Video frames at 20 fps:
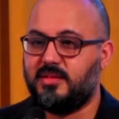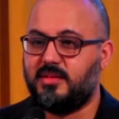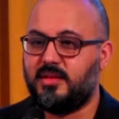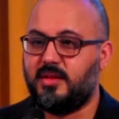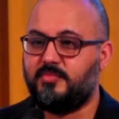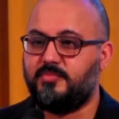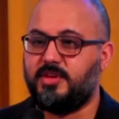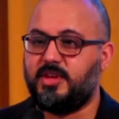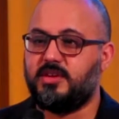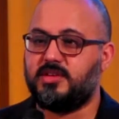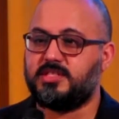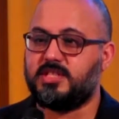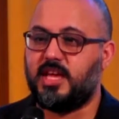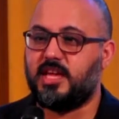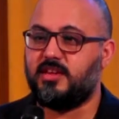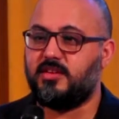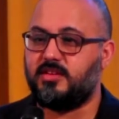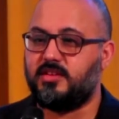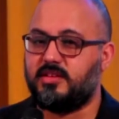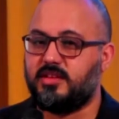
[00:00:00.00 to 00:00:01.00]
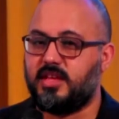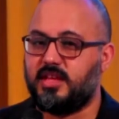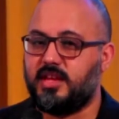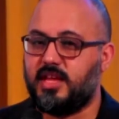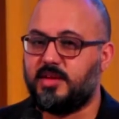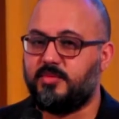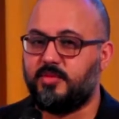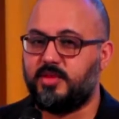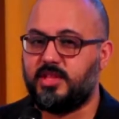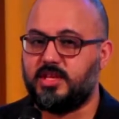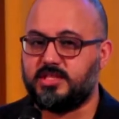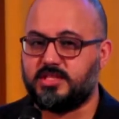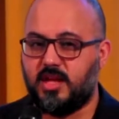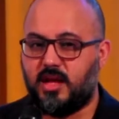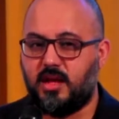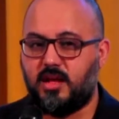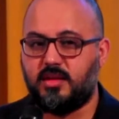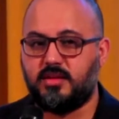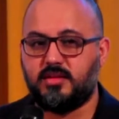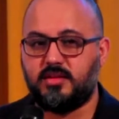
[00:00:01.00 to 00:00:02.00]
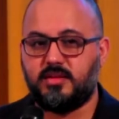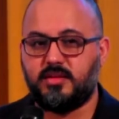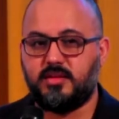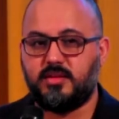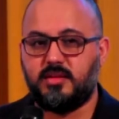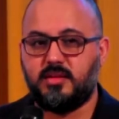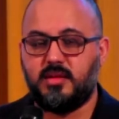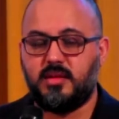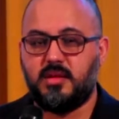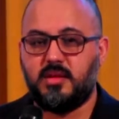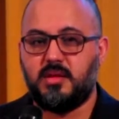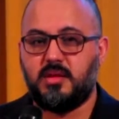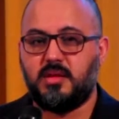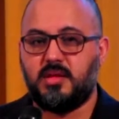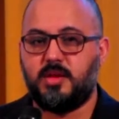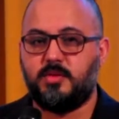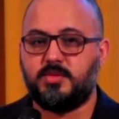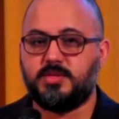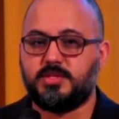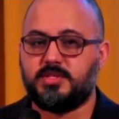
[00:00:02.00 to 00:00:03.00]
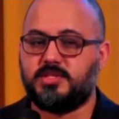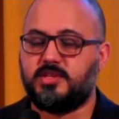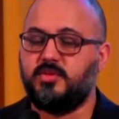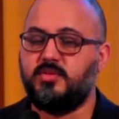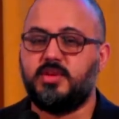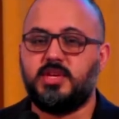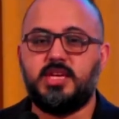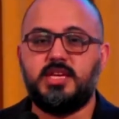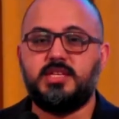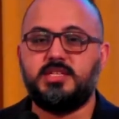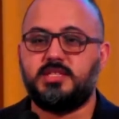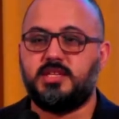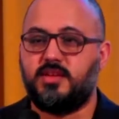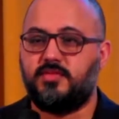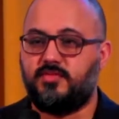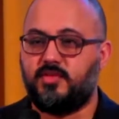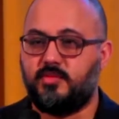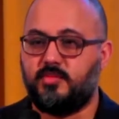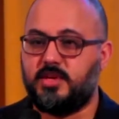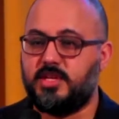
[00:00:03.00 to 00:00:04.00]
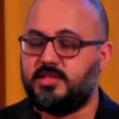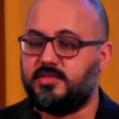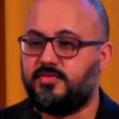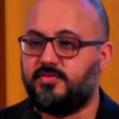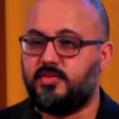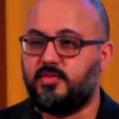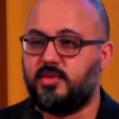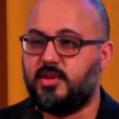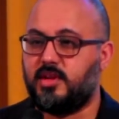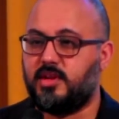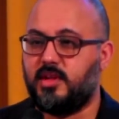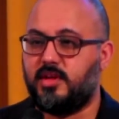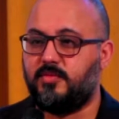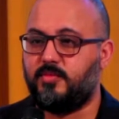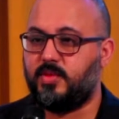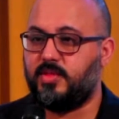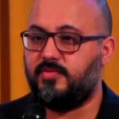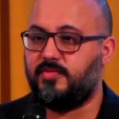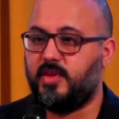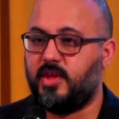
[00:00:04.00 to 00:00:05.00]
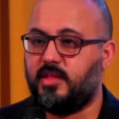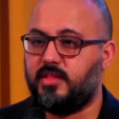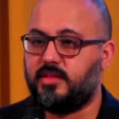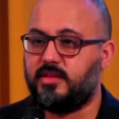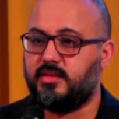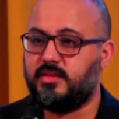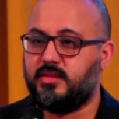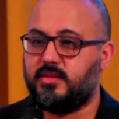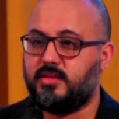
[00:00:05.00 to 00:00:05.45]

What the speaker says: And because I could connect with his heart, it was so easy for me to fall in love with Father.